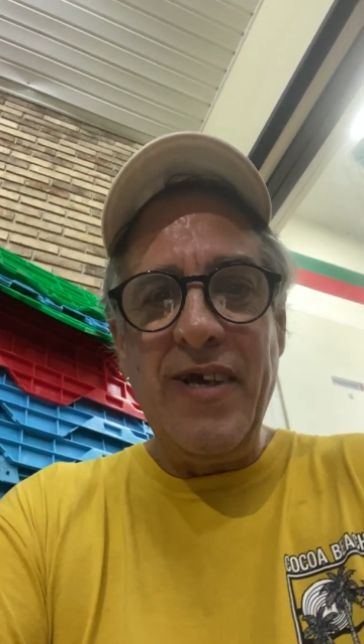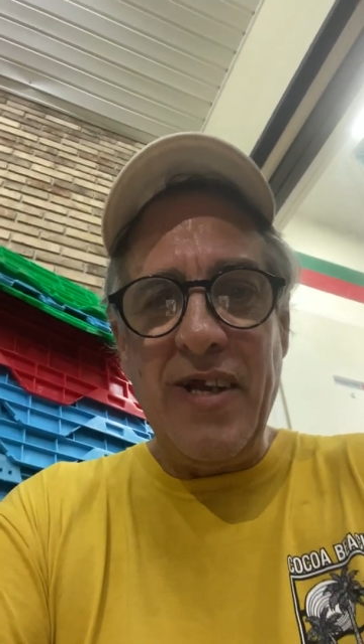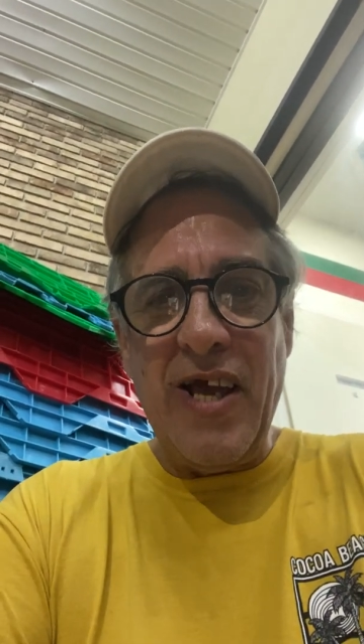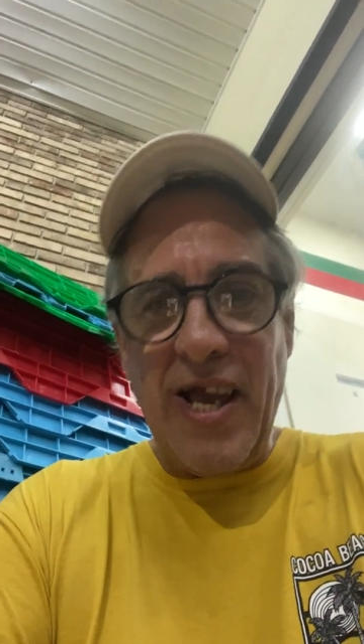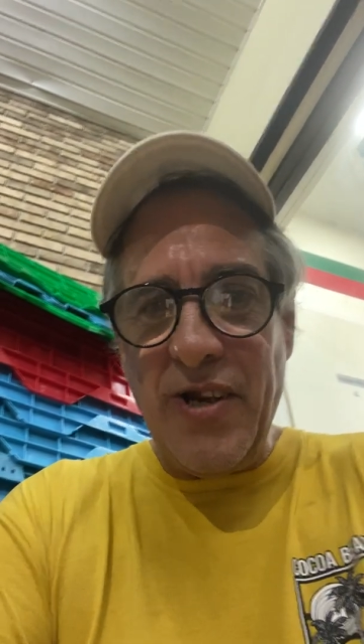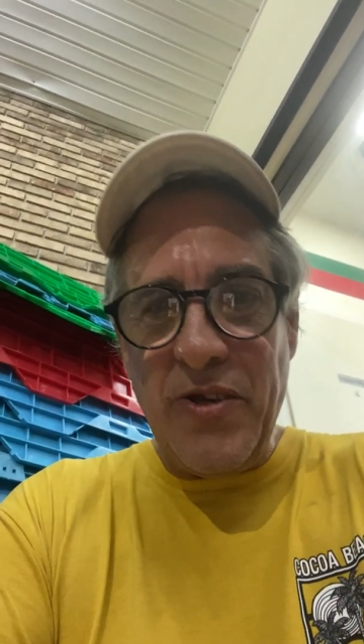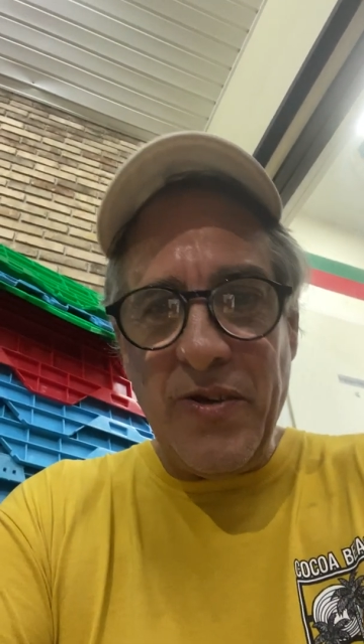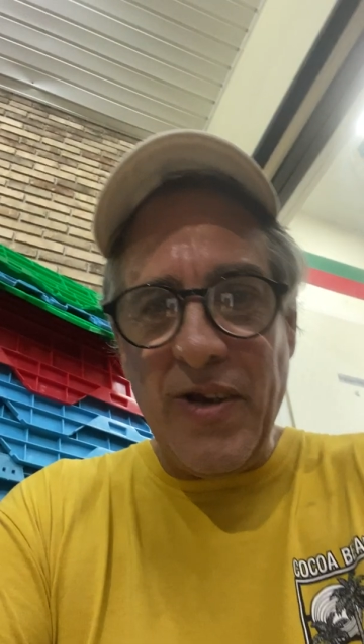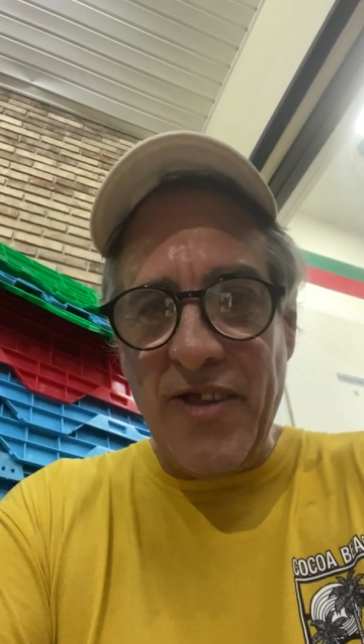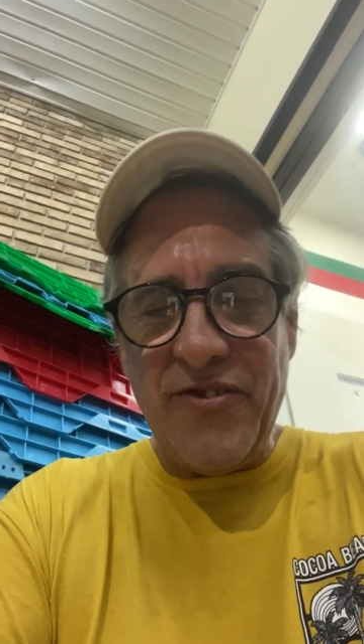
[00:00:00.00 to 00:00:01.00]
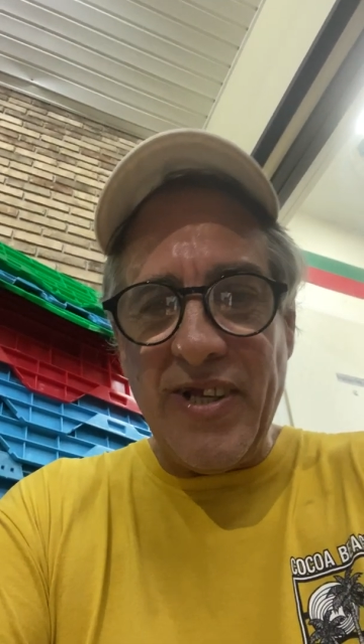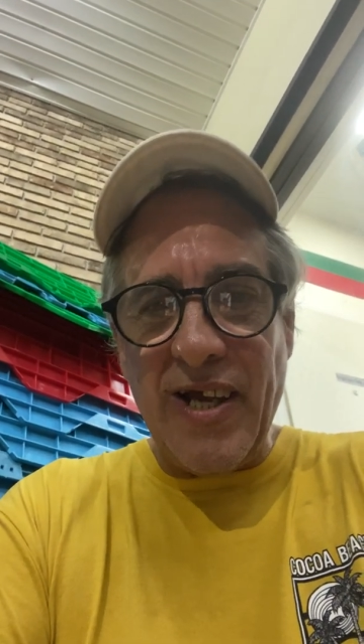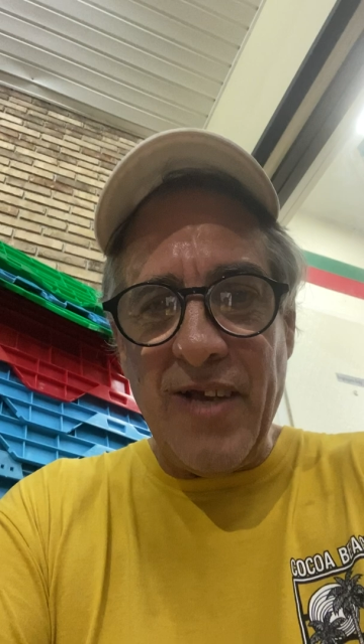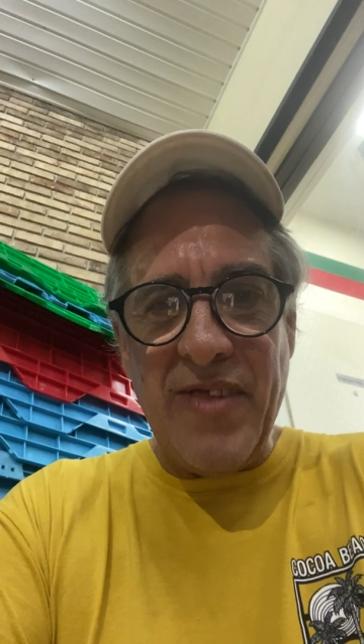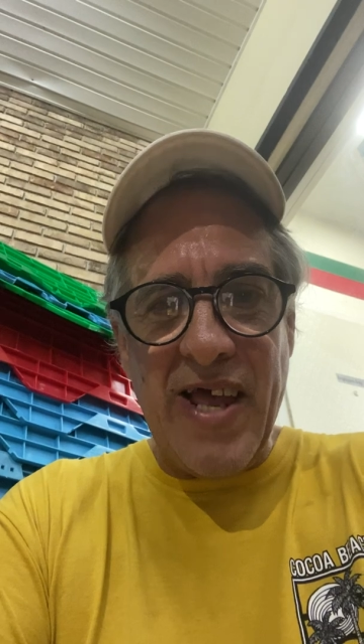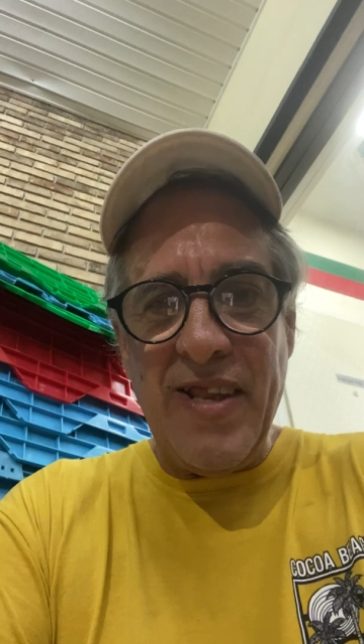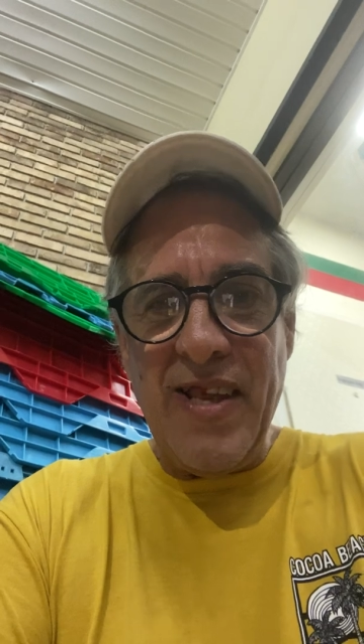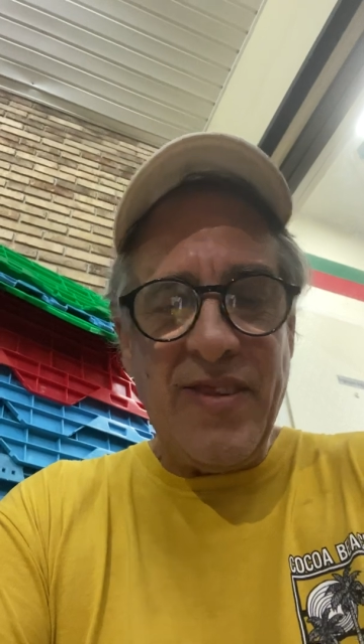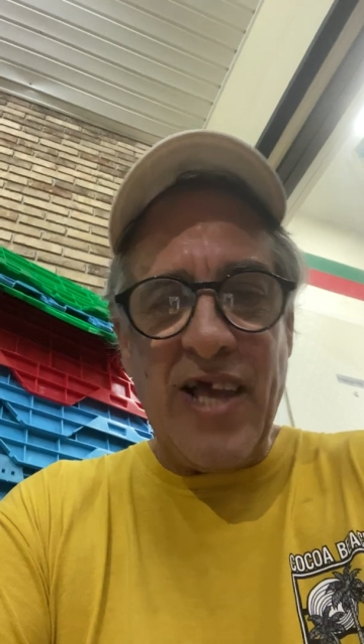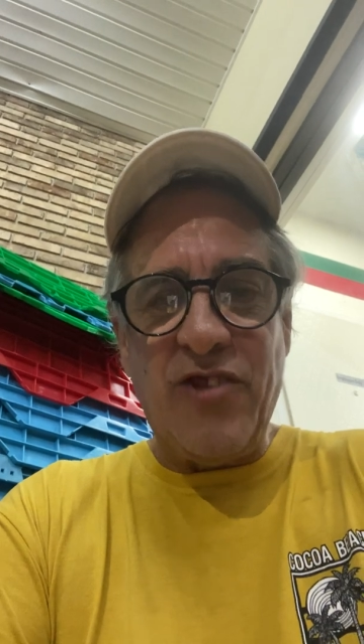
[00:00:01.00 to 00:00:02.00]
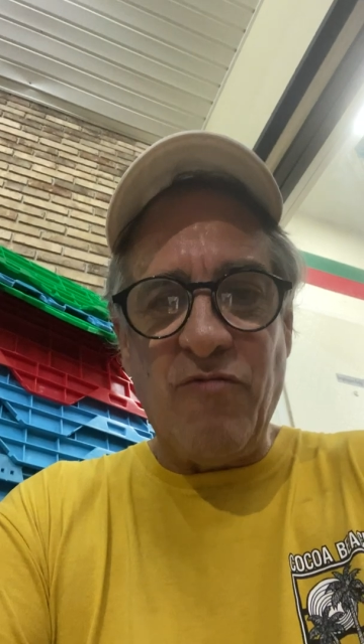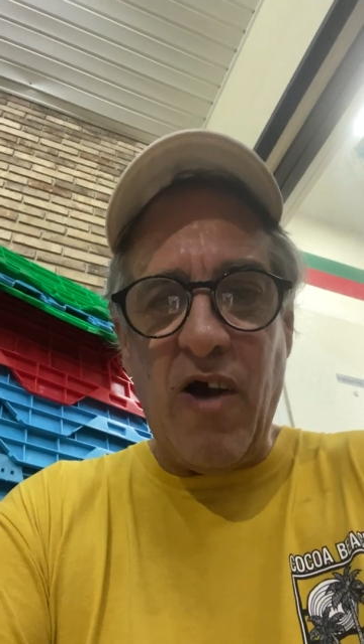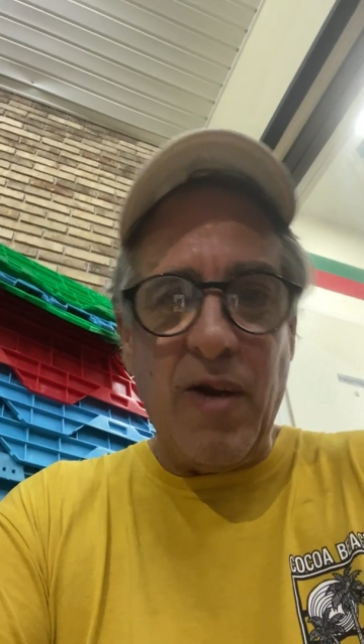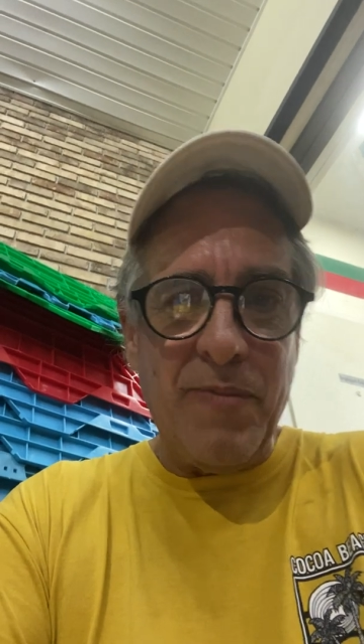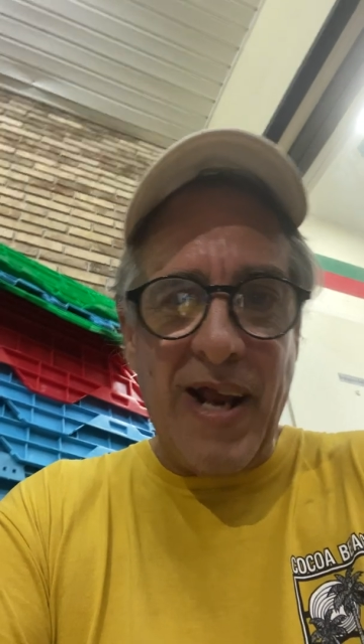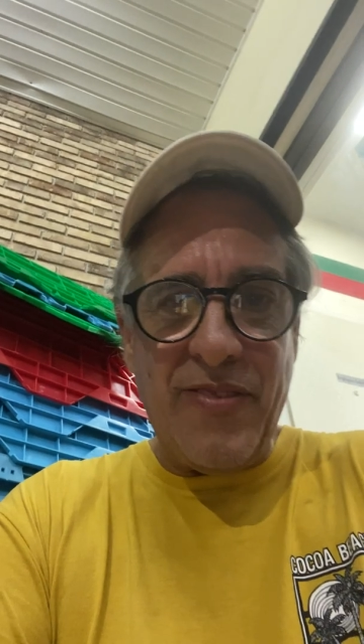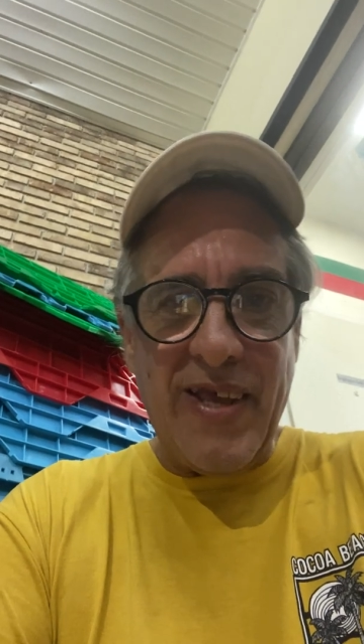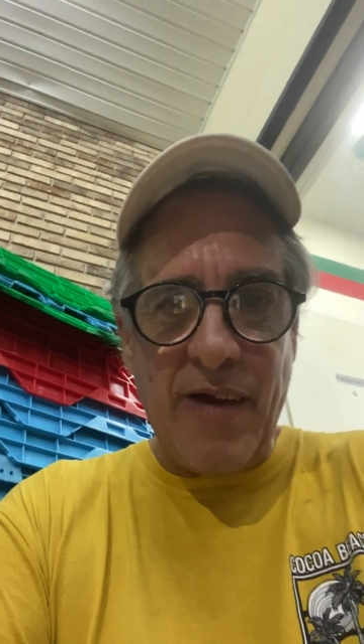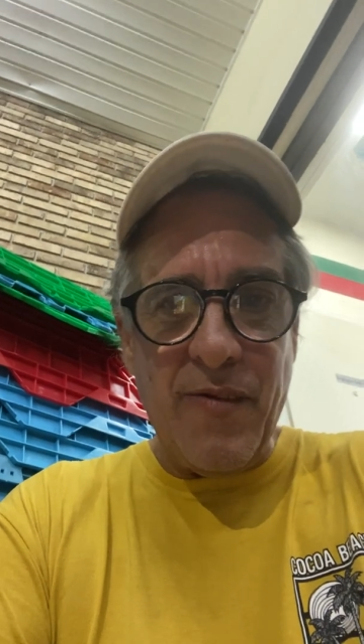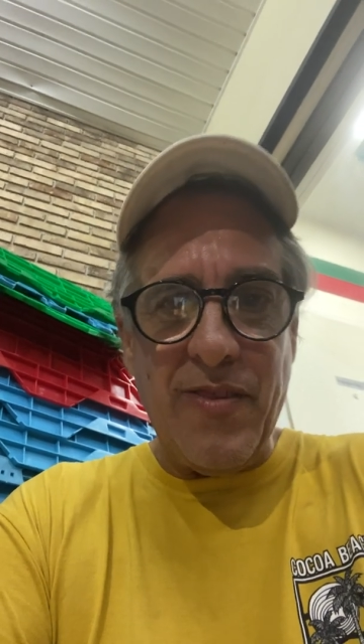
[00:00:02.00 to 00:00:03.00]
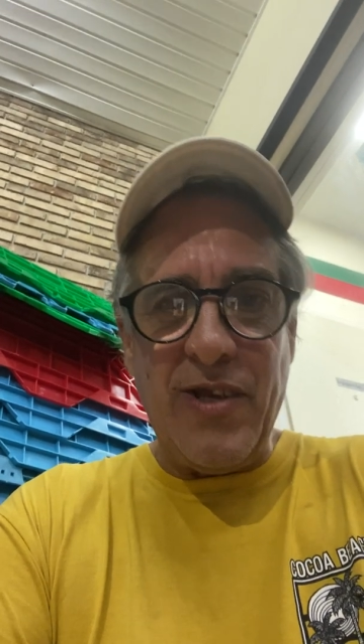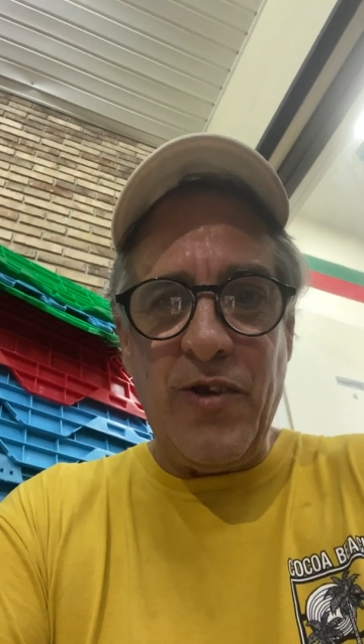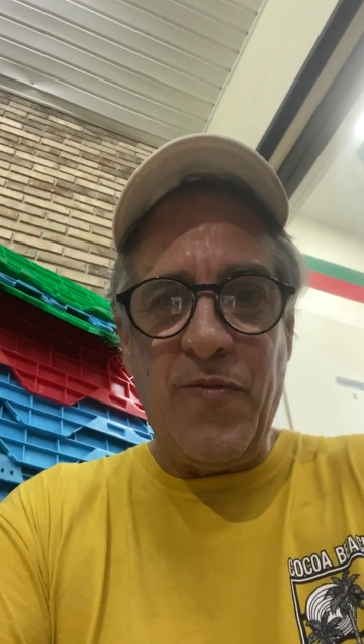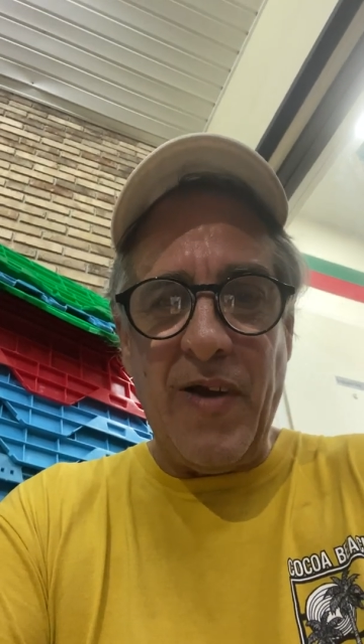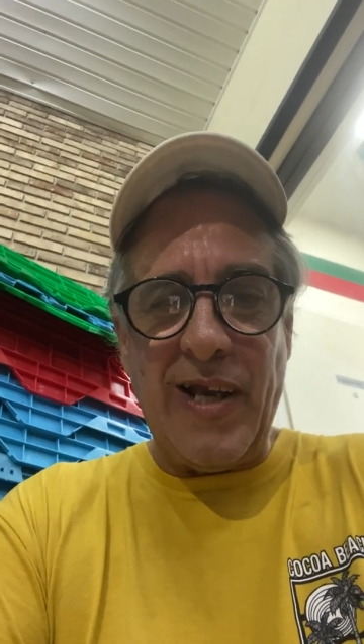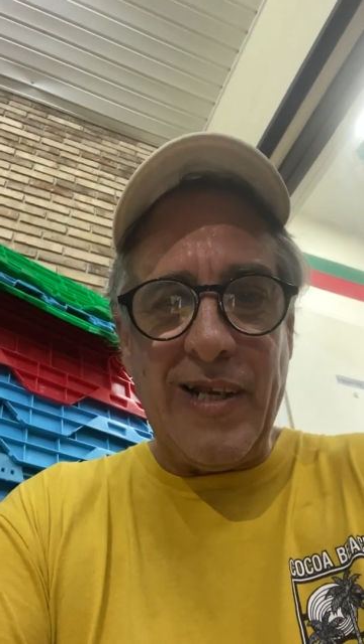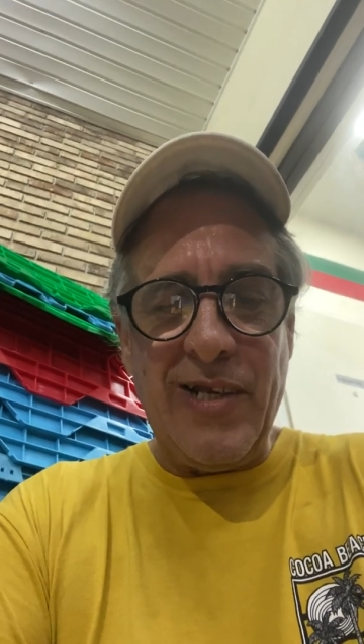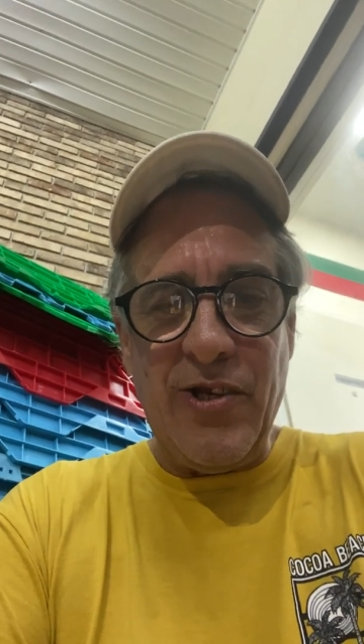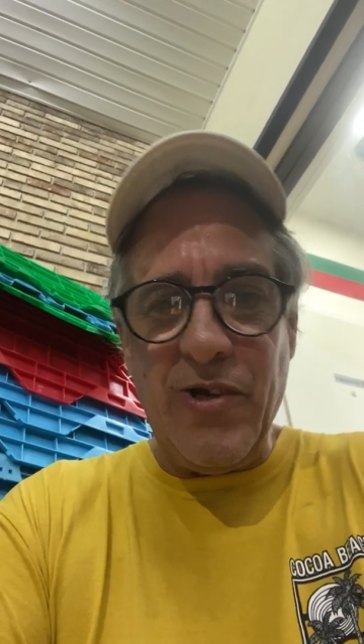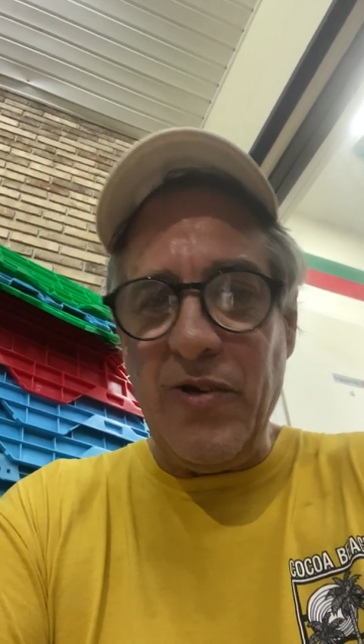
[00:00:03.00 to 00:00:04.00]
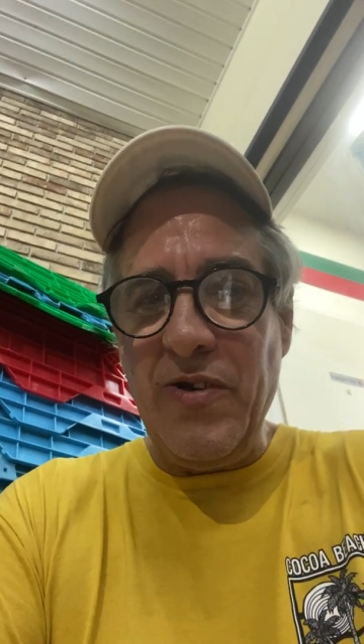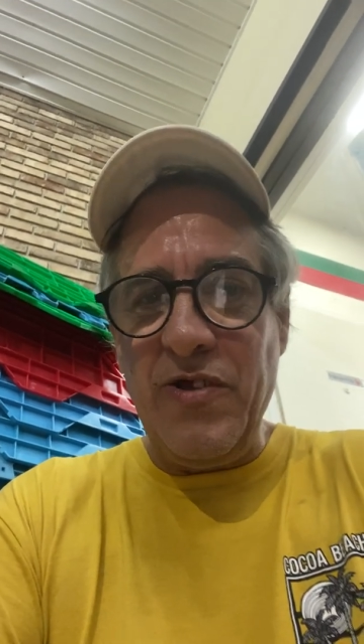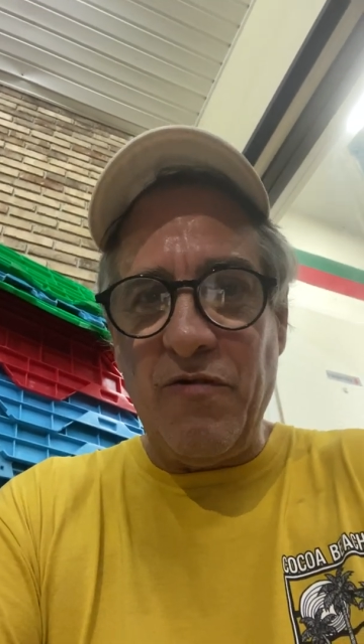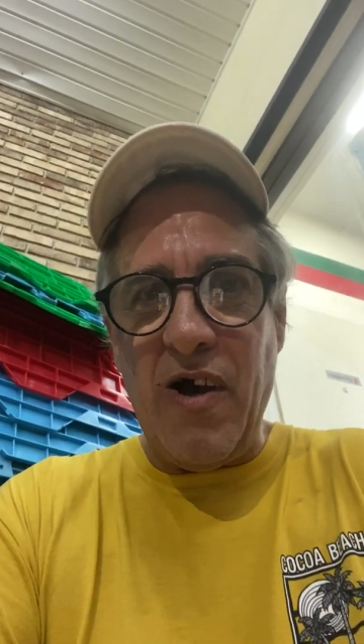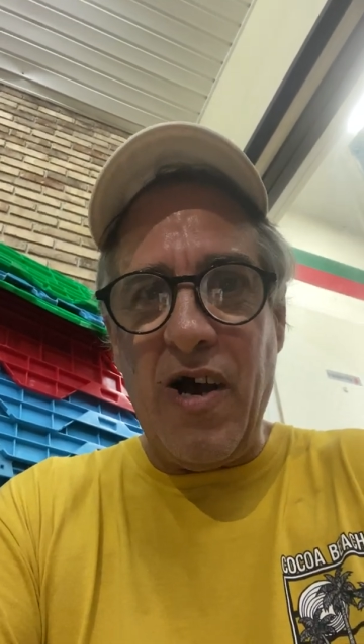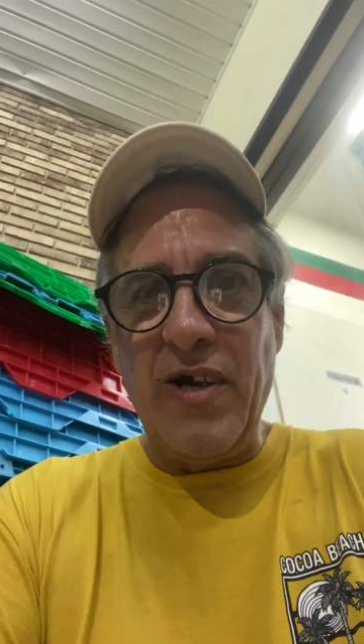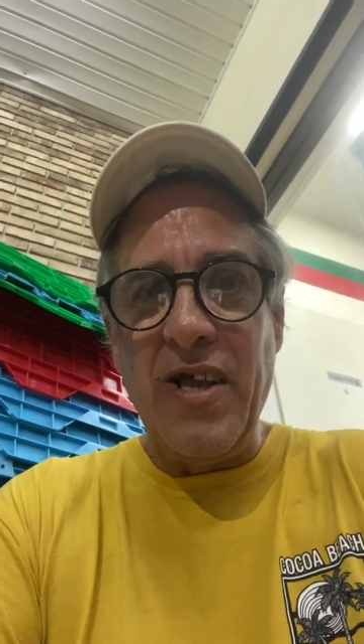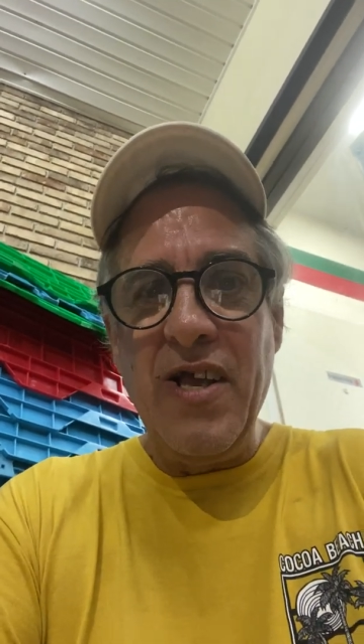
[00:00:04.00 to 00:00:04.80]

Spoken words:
And I know you guys think that's wrong, but I think everything you fucking do is wrong.